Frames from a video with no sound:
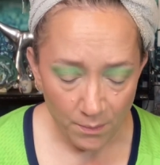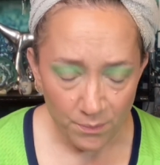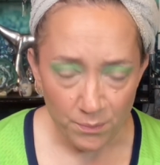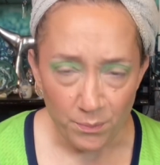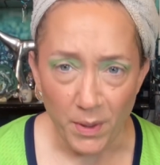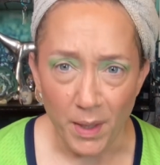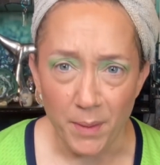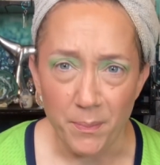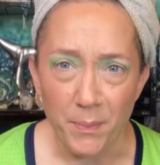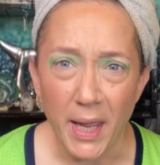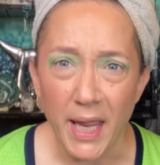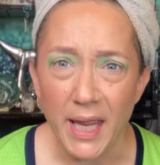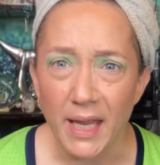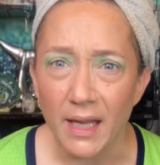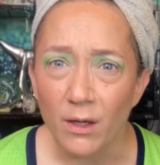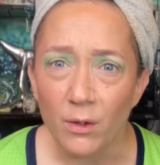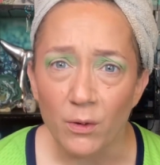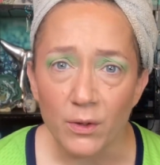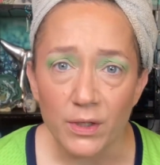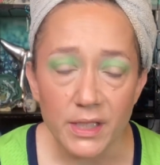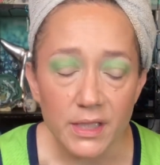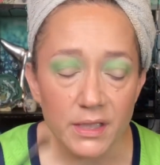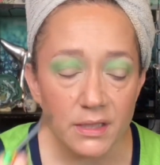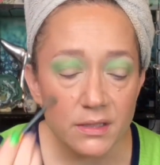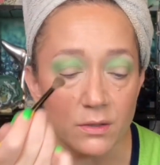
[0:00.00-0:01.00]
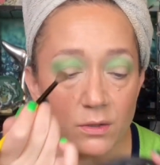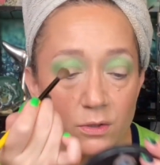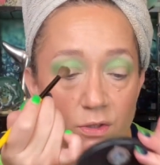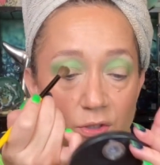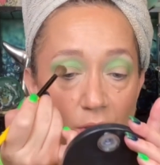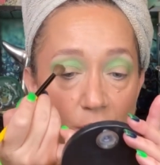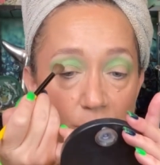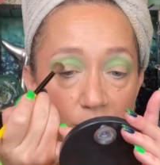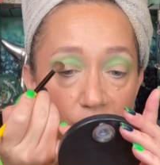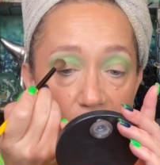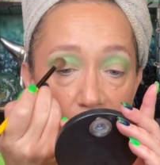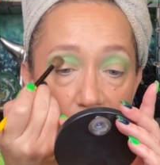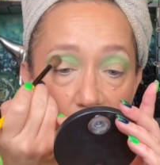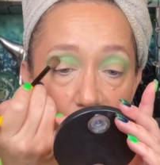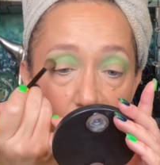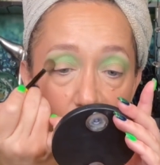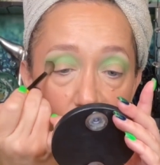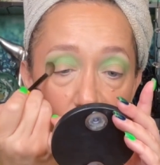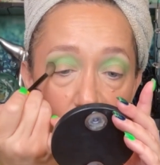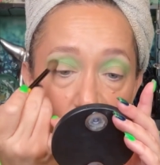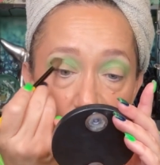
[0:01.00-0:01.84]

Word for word: my pancreas or something.